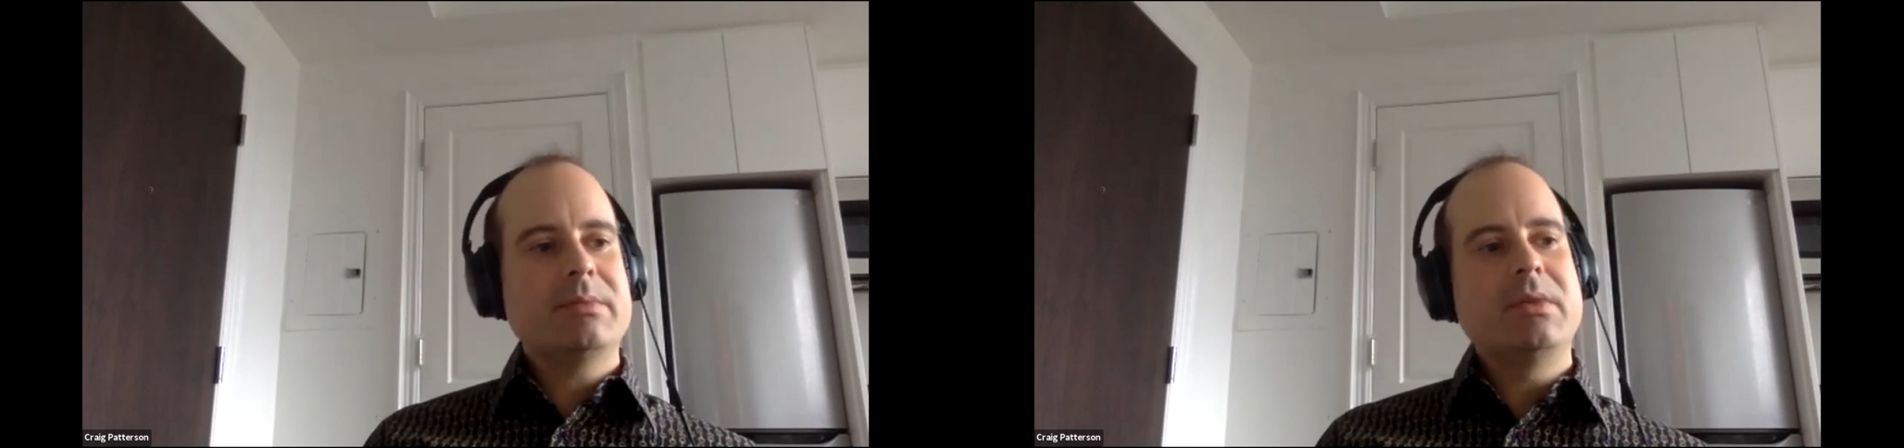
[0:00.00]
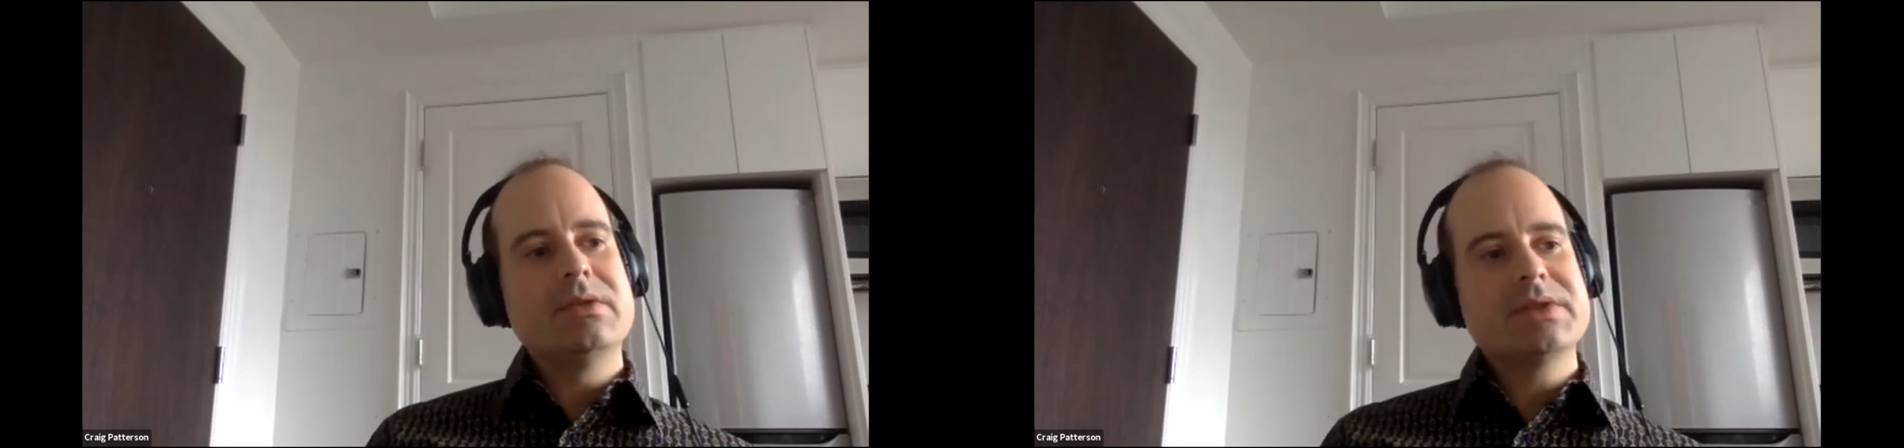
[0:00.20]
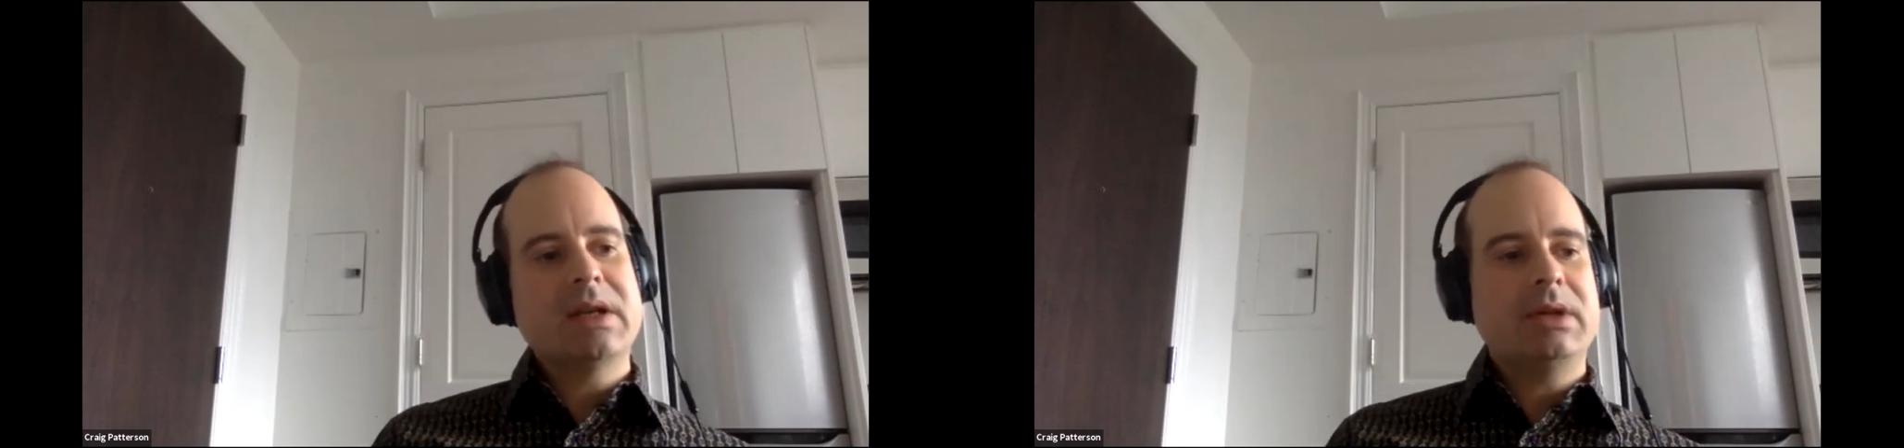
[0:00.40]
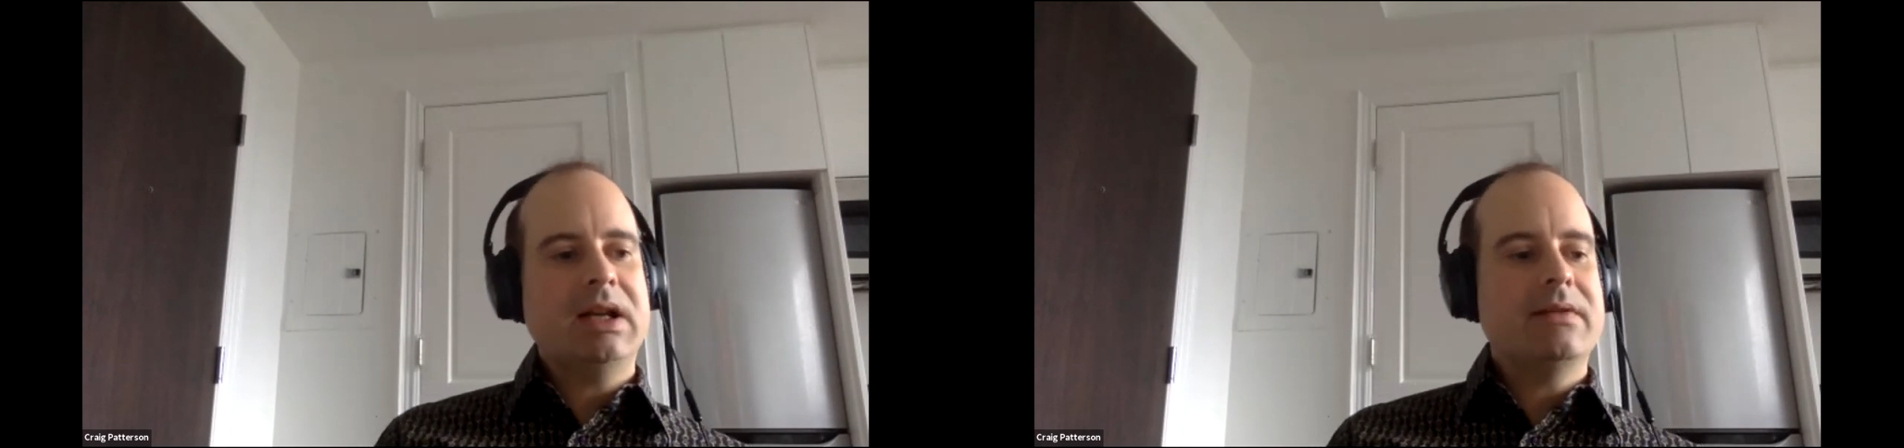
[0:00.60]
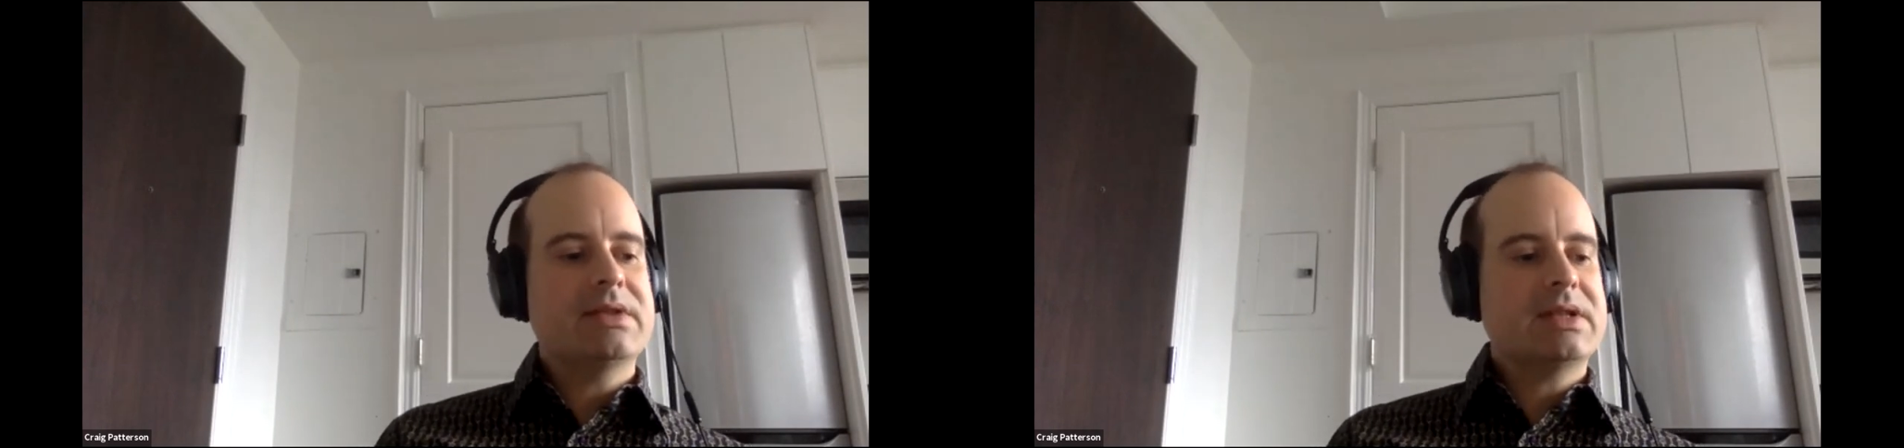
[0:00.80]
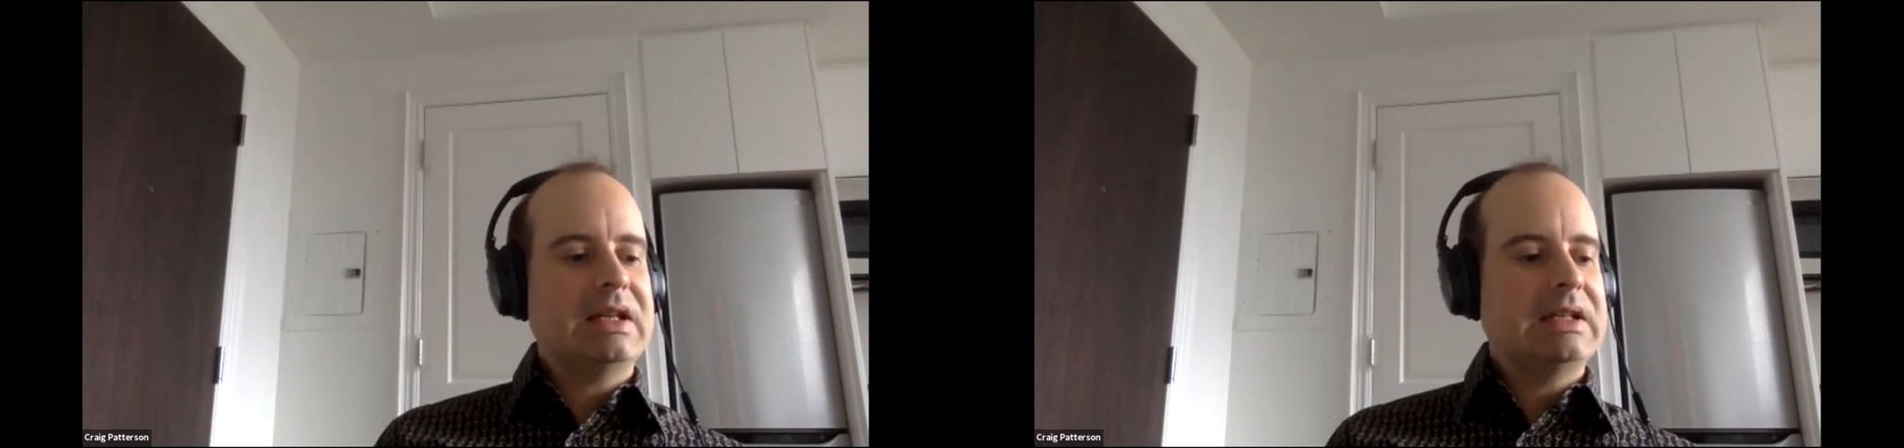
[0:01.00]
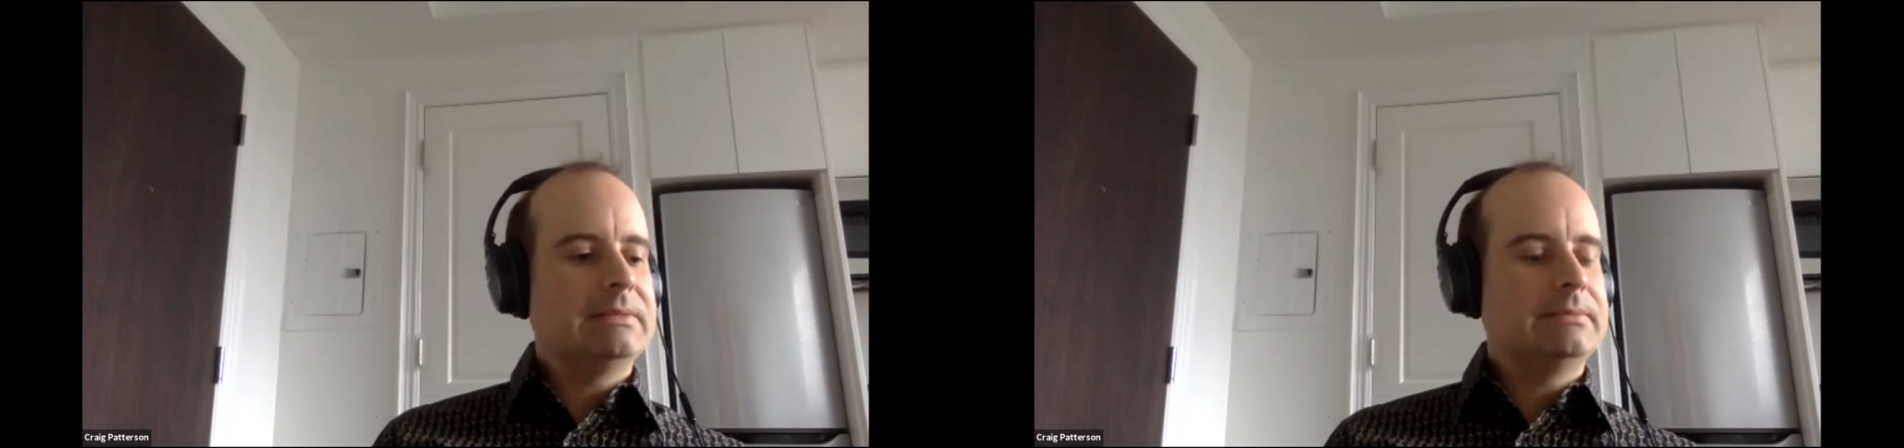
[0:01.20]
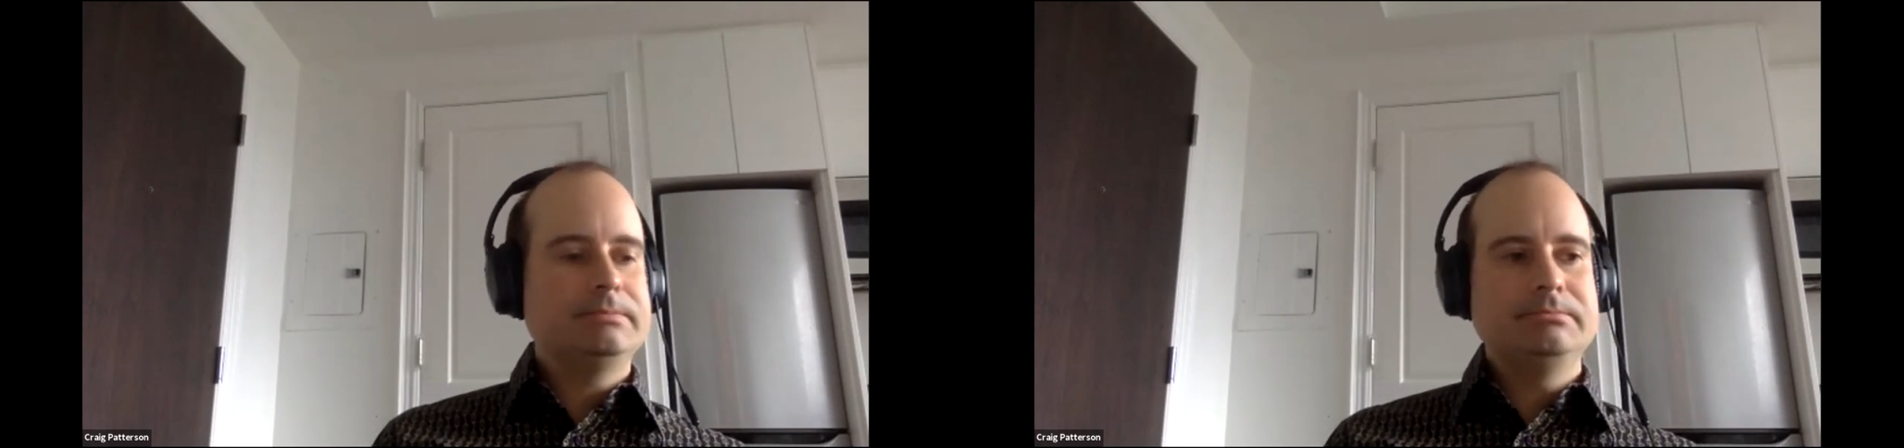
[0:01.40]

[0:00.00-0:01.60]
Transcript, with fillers: the malls that will have, say,